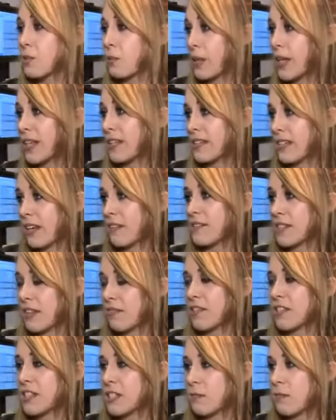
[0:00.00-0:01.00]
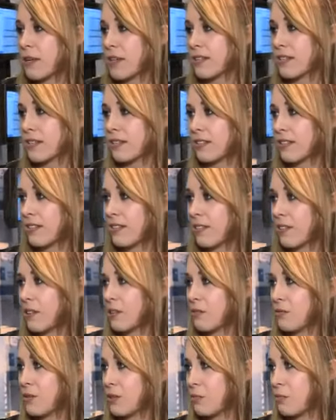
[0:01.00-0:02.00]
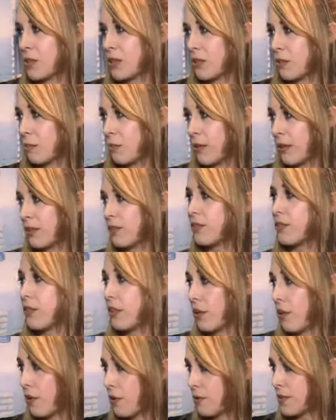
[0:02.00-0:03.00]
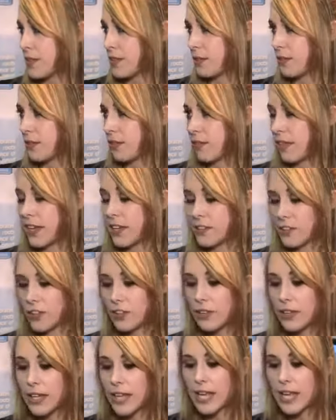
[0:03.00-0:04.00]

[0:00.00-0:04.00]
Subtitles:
So we can save 70% on footprint compared to the horizontal version.